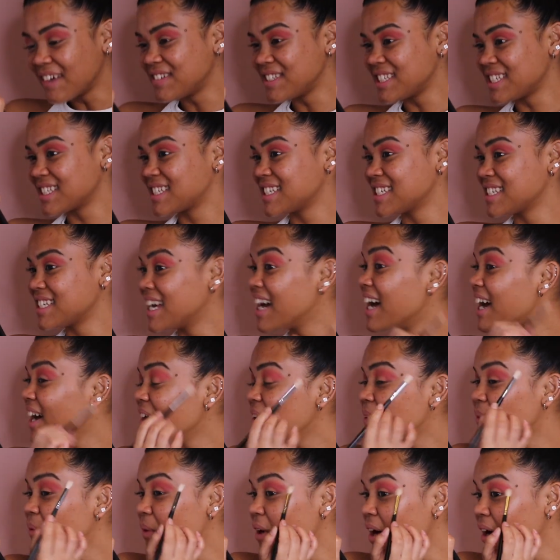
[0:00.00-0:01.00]
I'm just
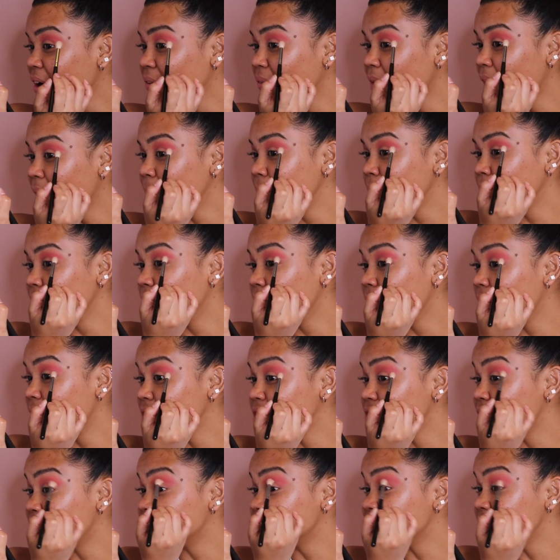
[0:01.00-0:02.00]
gonna work right below
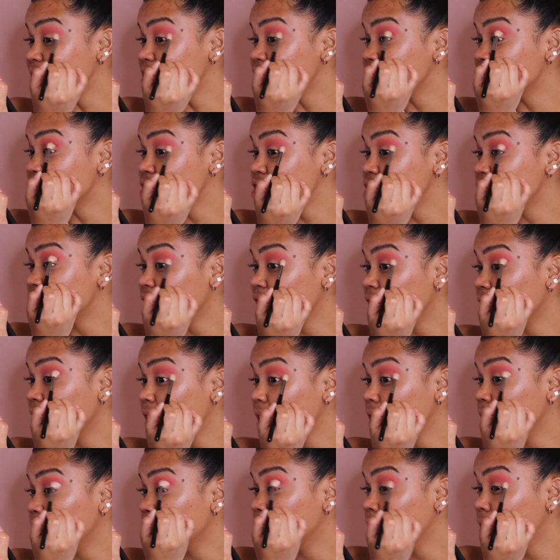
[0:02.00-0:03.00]
that transition
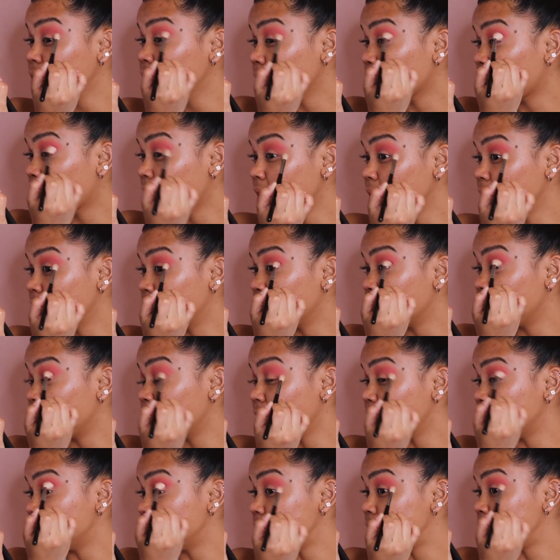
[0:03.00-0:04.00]
shade. Kind of
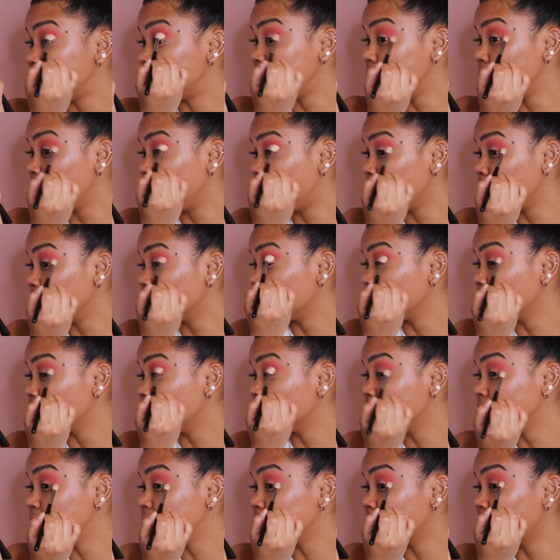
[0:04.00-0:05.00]
give a deepened
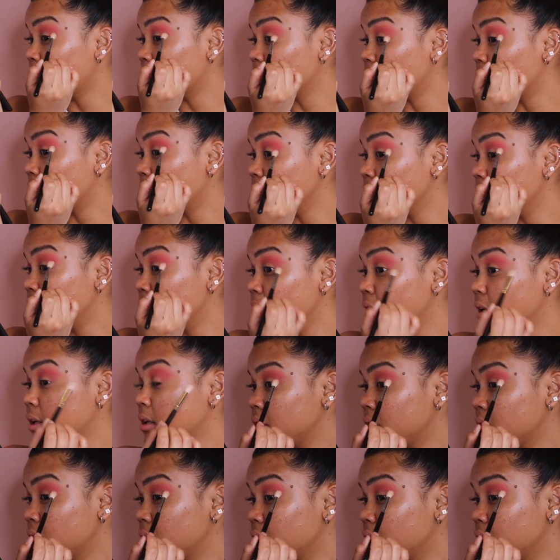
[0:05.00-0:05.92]
look to that color.